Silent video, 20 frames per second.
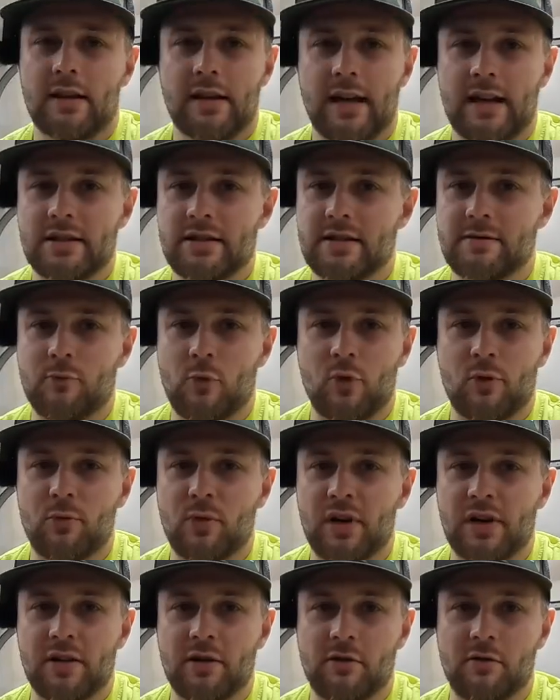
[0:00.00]
that's just more
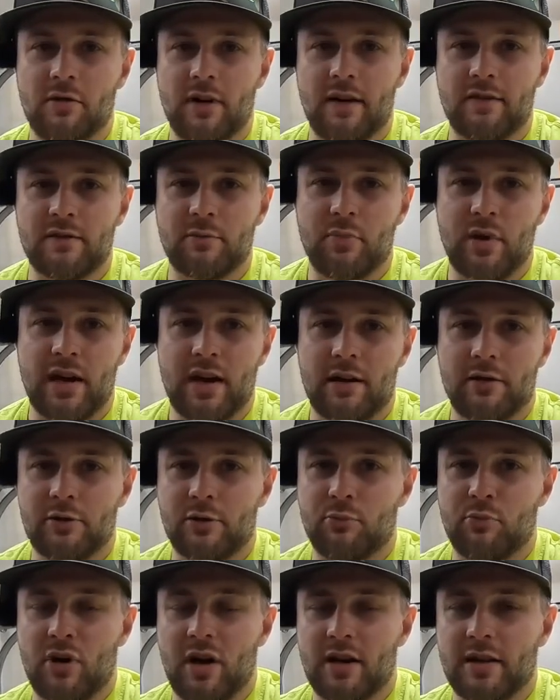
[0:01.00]
money you're going to have to pay out of
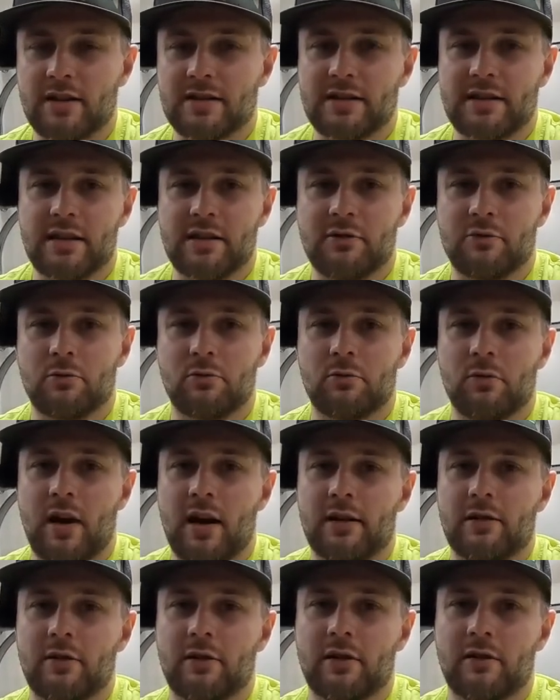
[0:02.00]
your pocket to get your
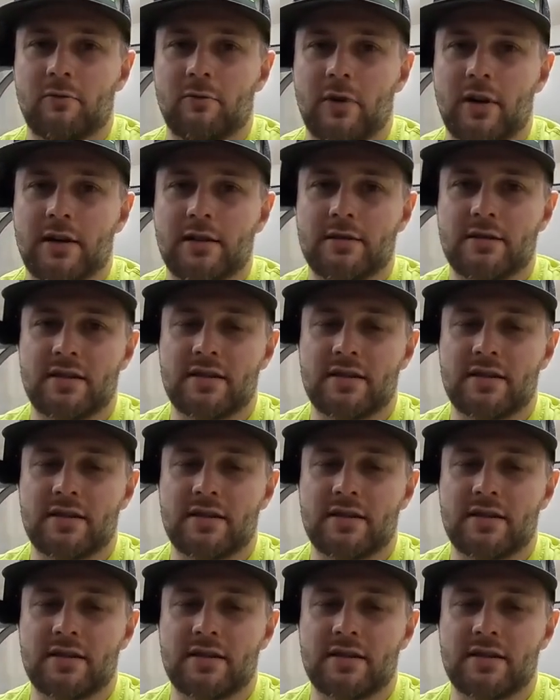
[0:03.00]
ride looking right.